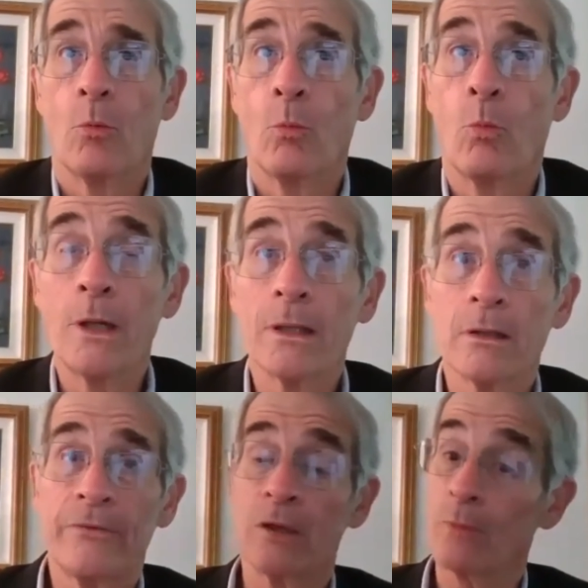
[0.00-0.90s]
will
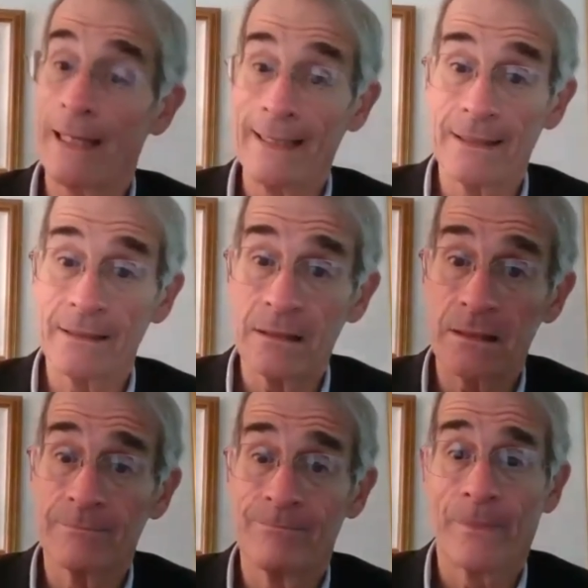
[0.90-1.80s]
the
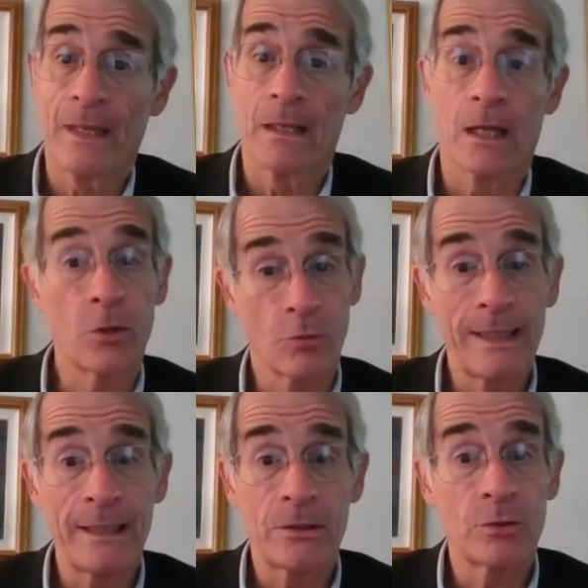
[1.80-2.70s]
Iranians
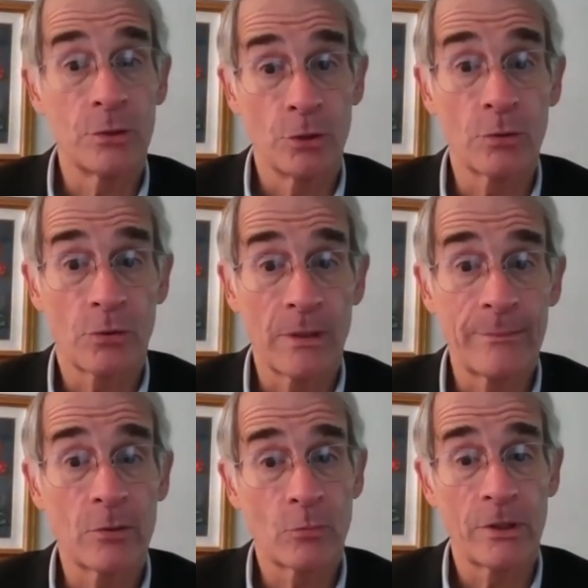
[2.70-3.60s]
agree to a new
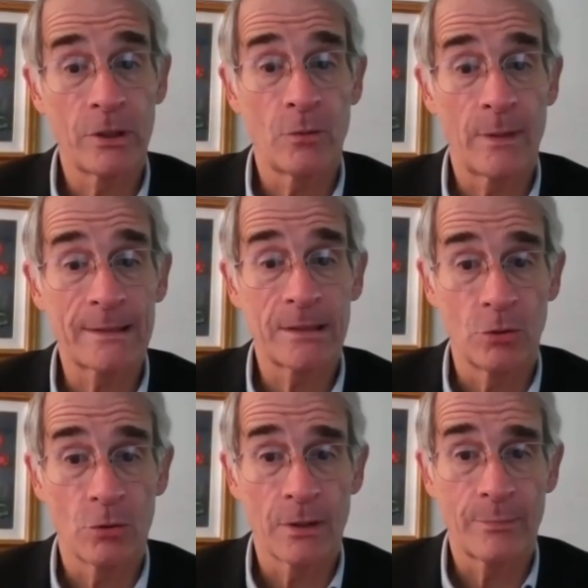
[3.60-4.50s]
agreement with the U.S. and
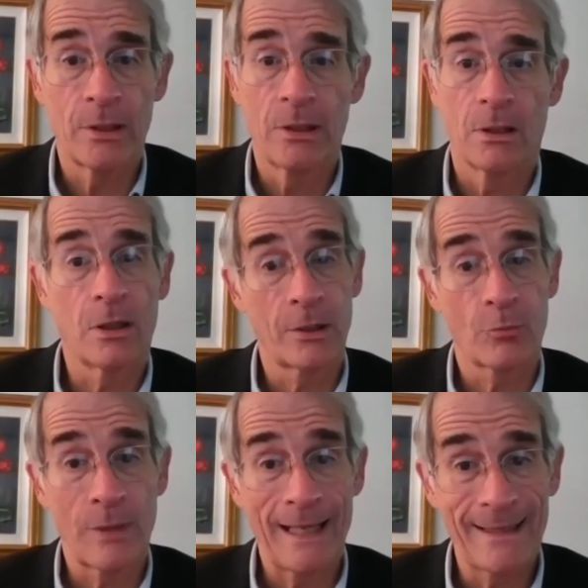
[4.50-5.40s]
Europe on
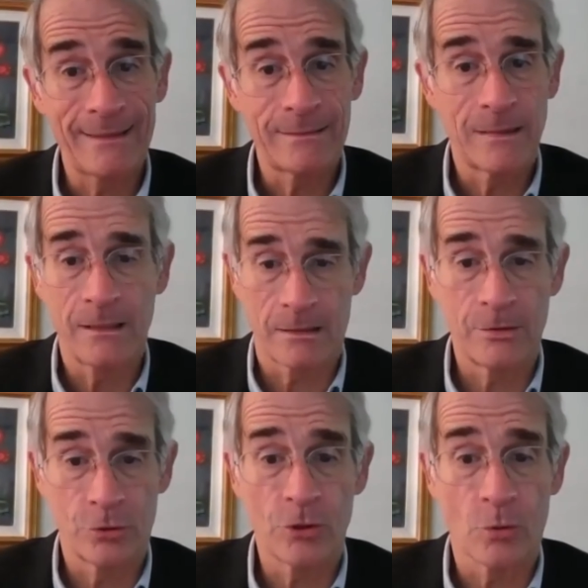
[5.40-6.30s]
Iran on
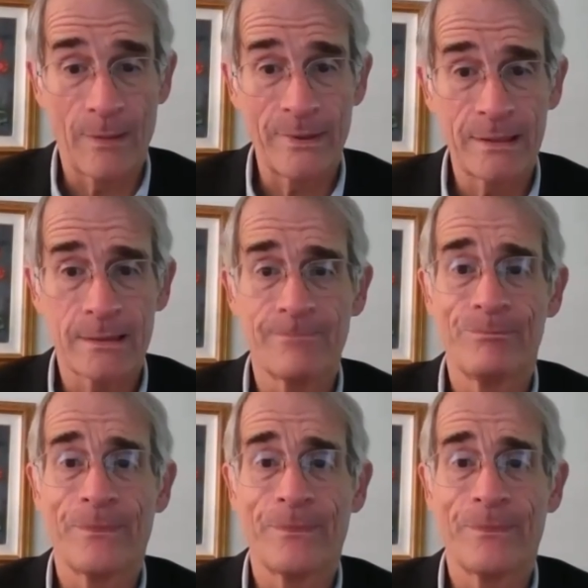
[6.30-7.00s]
nuclear weapons,